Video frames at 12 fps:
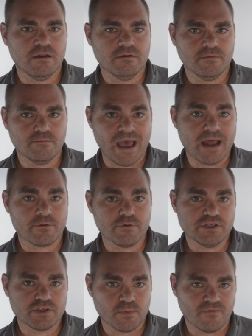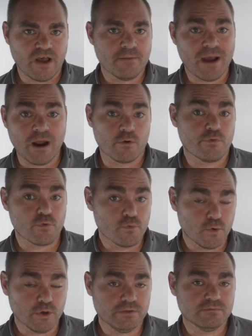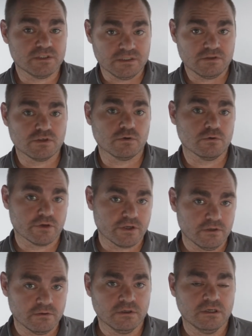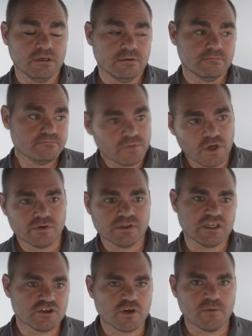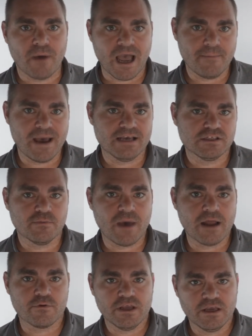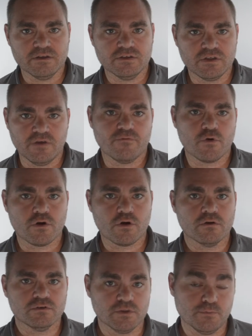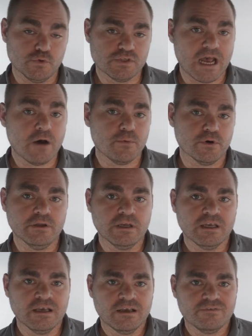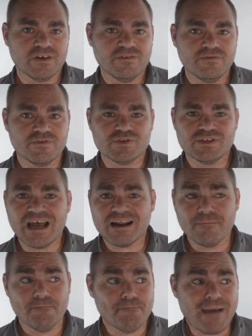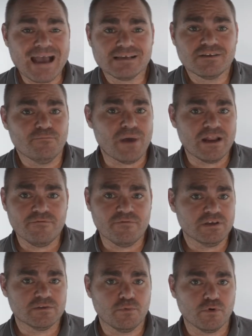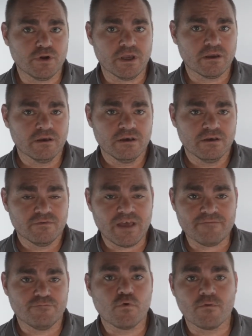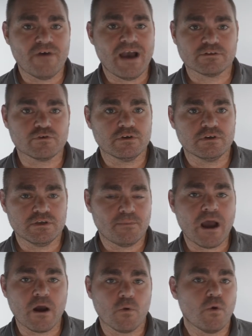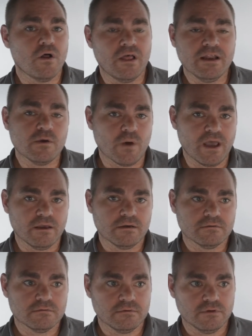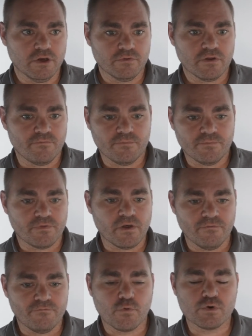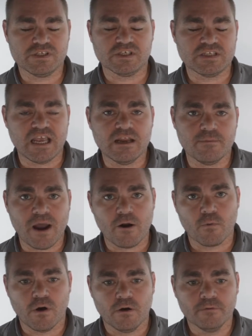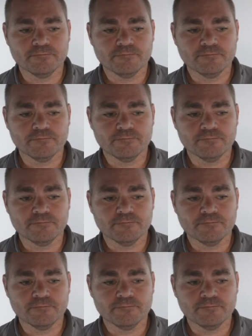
batteries to provide power throughput, since solar can, essentially bypass the battery into the inverter to boost output, then there's not a massive benefit to putting that form factor into Powerwall anyway. The 4680 Powerwall,